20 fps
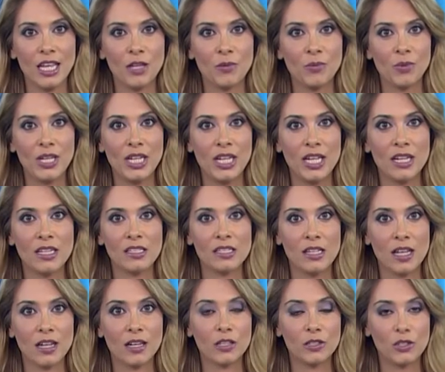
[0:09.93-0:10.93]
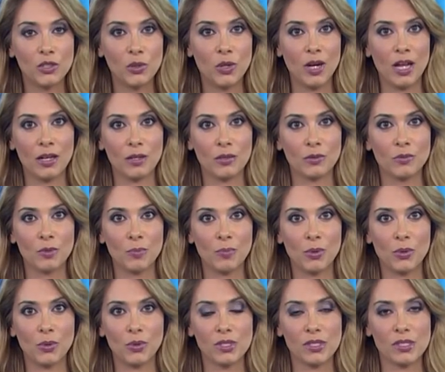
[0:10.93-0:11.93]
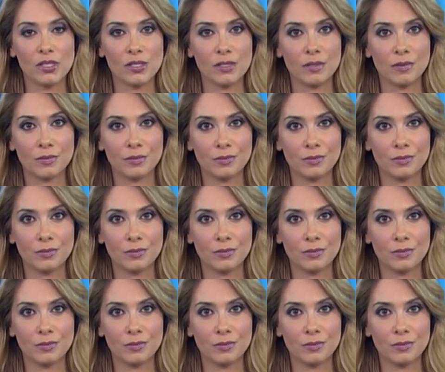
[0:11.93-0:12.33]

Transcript: Eirini Zarkadoula reports.